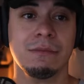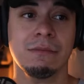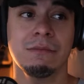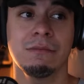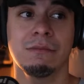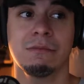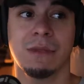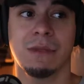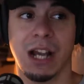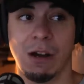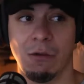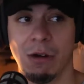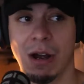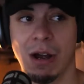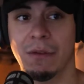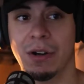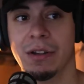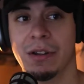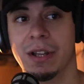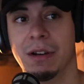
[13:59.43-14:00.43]

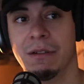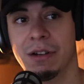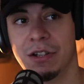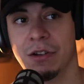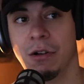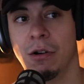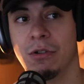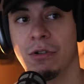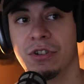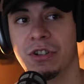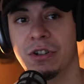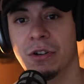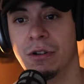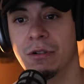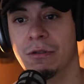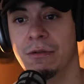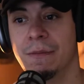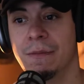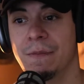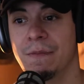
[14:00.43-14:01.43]
However, there is
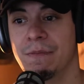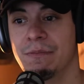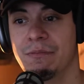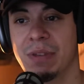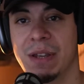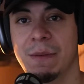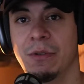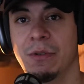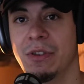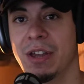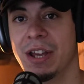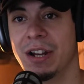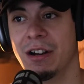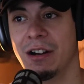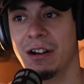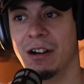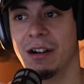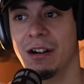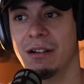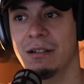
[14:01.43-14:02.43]
also people that
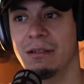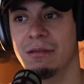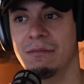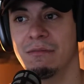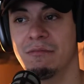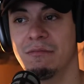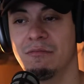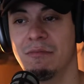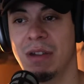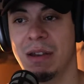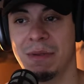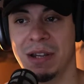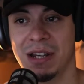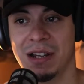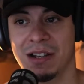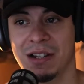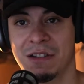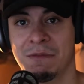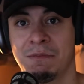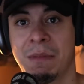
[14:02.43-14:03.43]
are maybe a
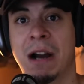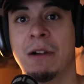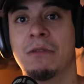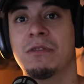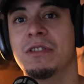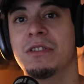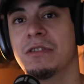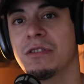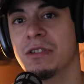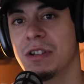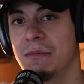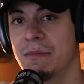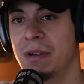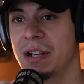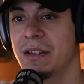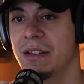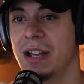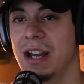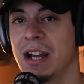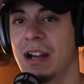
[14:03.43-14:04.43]
spouse to somebody
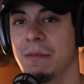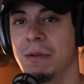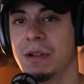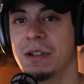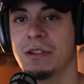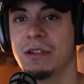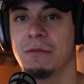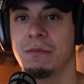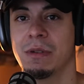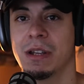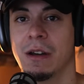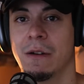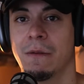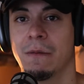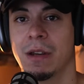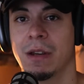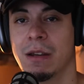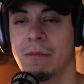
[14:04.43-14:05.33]
that happens to be of Hebrew